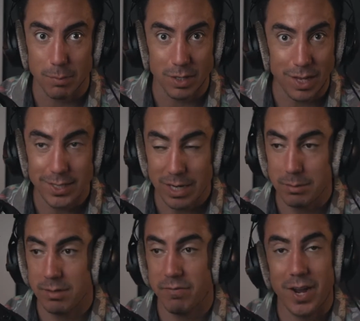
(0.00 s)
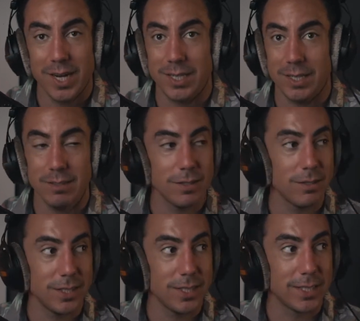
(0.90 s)
A lot of times in fighting, here's a little
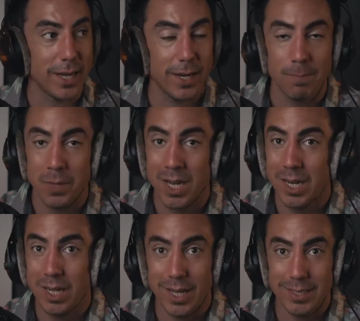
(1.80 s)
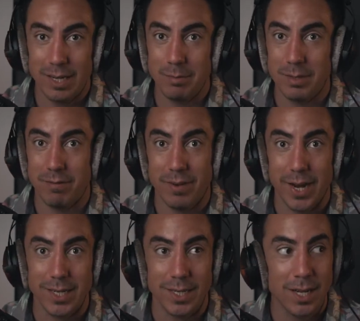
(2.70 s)
insight. A lot of times in
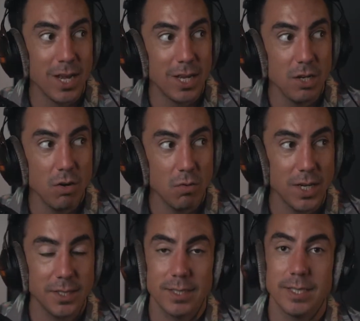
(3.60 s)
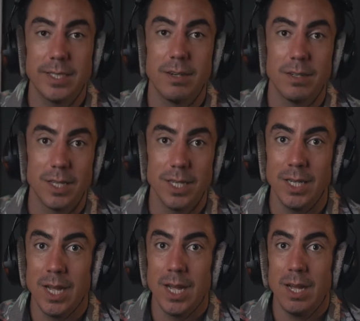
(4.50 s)
fighting, you don't necessarily
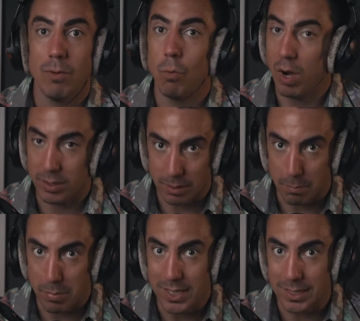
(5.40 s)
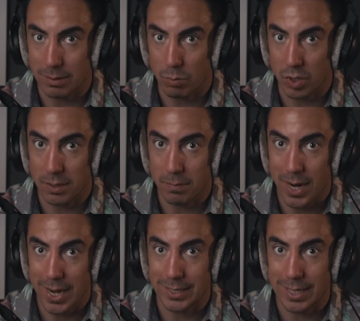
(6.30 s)
want to beat someone
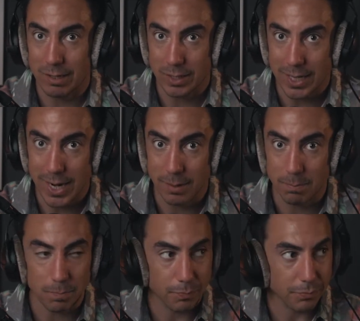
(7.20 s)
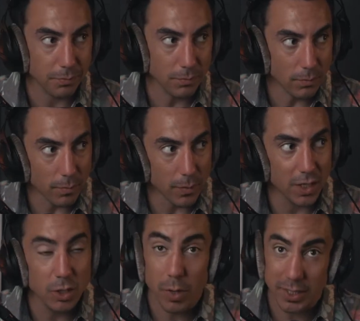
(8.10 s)
at their game.
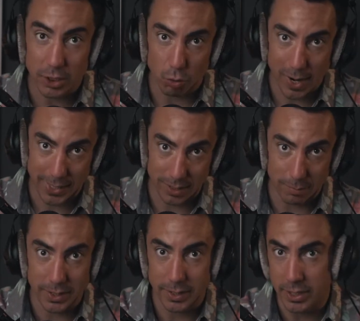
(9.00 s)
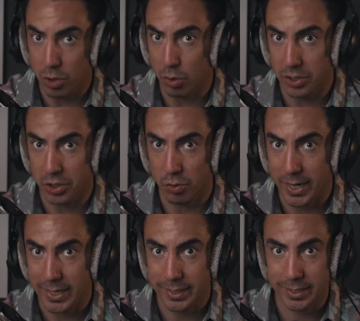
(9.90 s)
You want to drag them into your
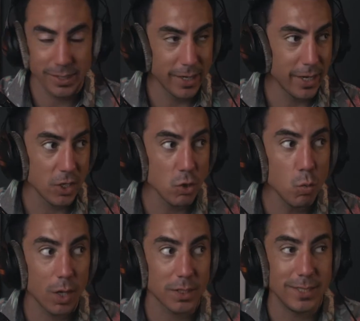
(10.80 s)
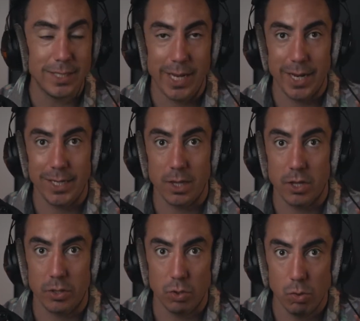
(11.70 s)
strengths. You want to take
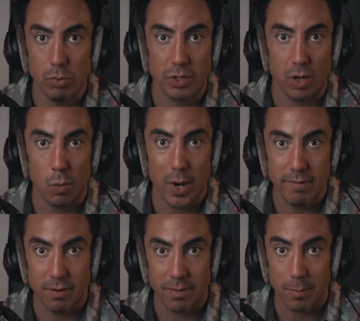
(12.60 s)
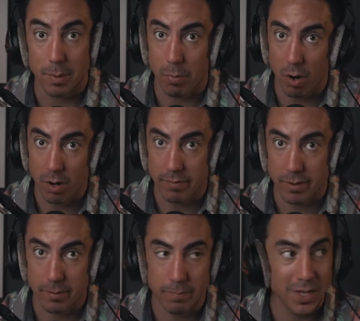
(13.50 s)
their tools away from them. And part of
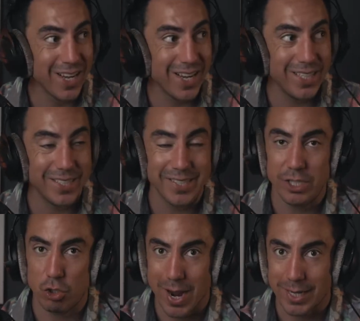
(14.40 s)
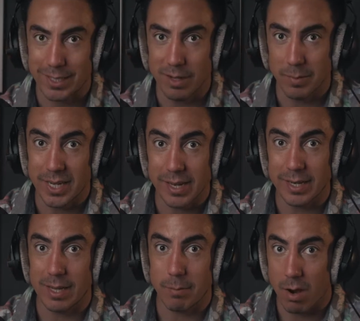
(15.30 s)
that is distracting them and getting
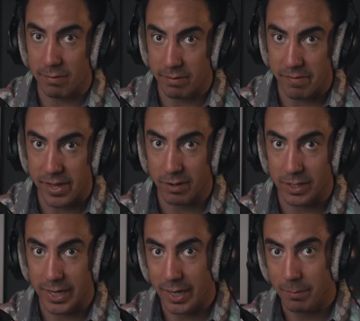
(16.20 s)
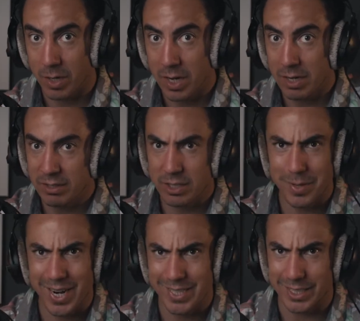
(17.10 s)
them off of their game. Someone
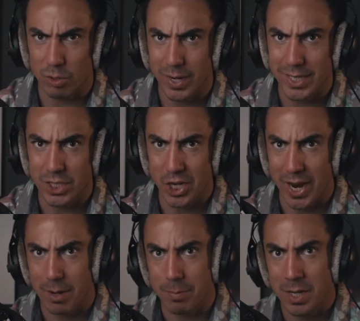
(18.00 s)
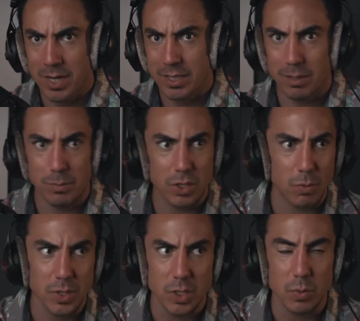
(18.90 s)
has a great jab. Someone's
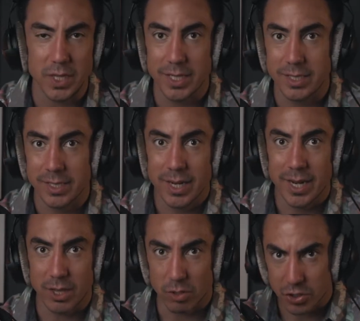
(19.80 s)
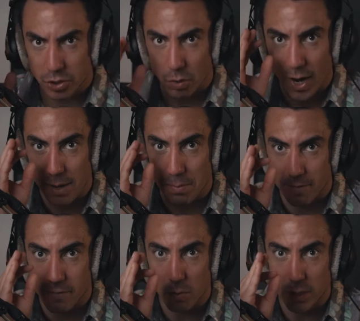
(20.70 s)
always doing this, and they're so
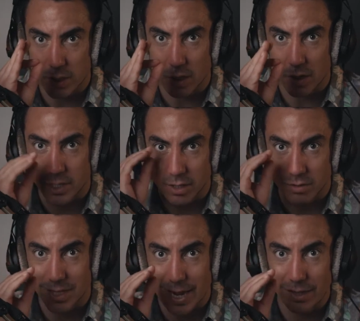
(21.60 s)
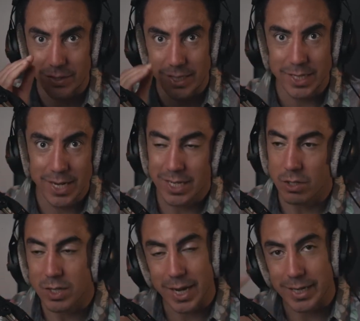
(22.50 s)
hyper-focused on it, and they're dialed in. You
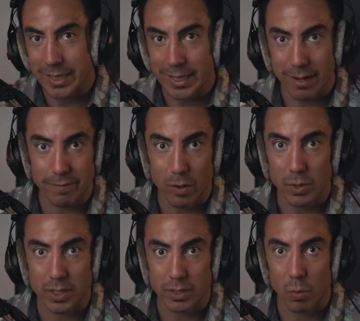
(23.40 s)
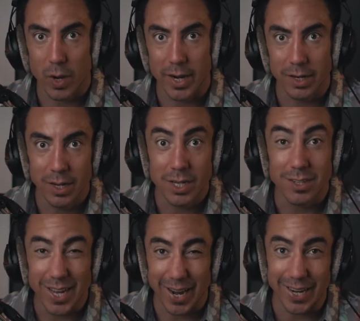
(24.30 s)
got to get that focus away. You
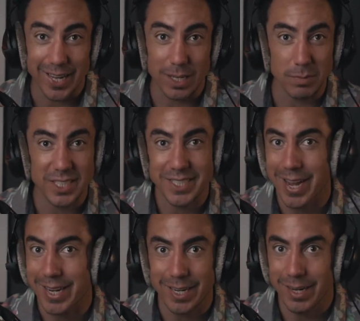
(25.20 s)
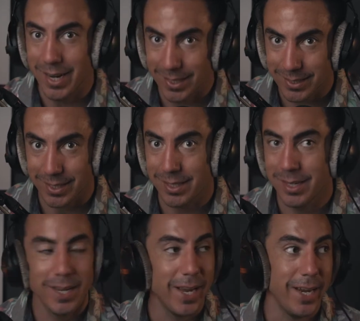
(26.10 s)
got to get them second-guessing
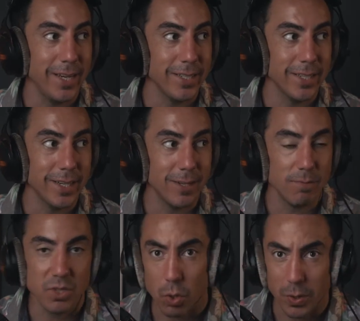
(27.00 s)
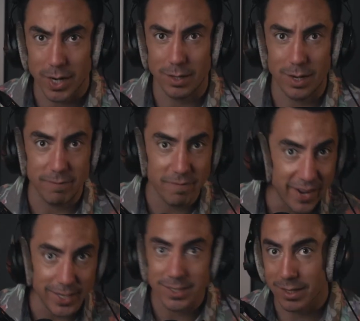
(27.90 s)
and throwing out a lot of
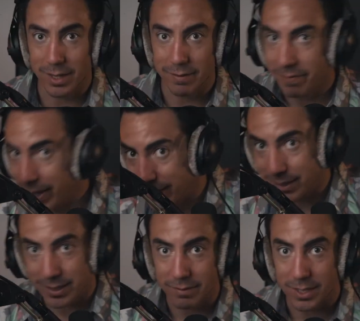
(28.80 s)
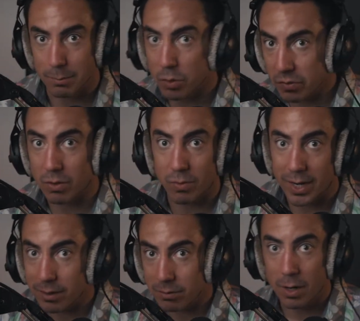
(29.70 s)
fakes, a lot of feints and everything, moving
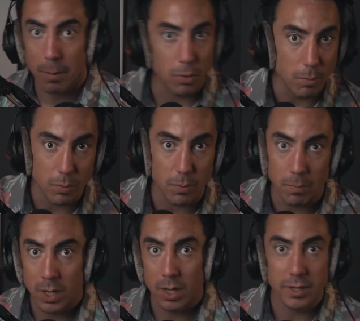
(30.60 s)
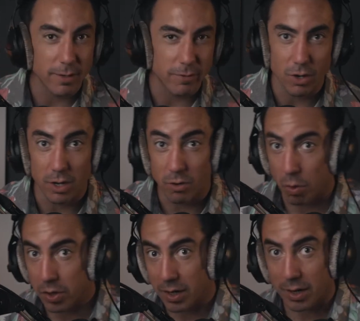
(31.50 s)
around, boom, boom, different
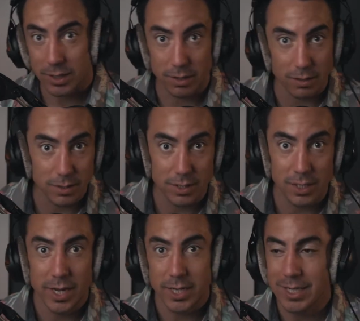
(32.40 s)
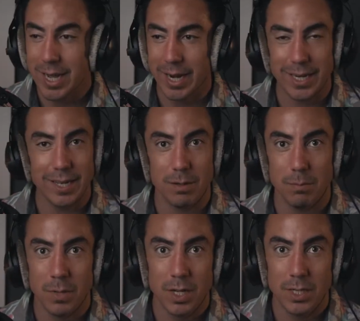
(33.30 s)
unorthodox looks. You got to get
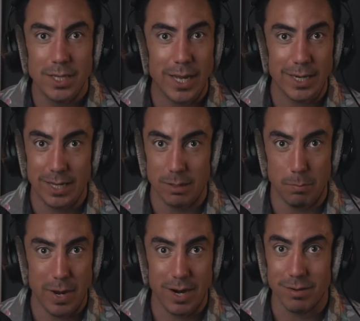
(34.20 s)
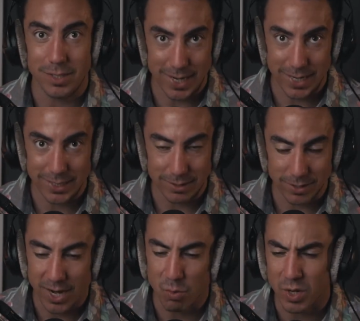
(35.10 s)
them paralyzed,
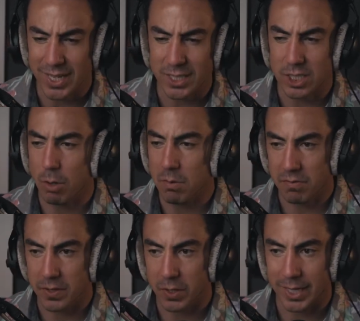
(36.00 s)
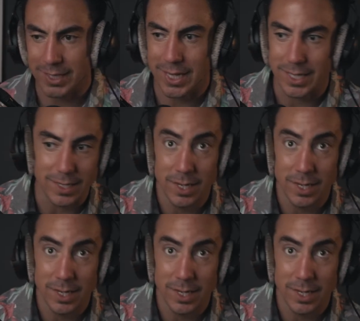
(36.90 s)
okay, where they just don't feel like they can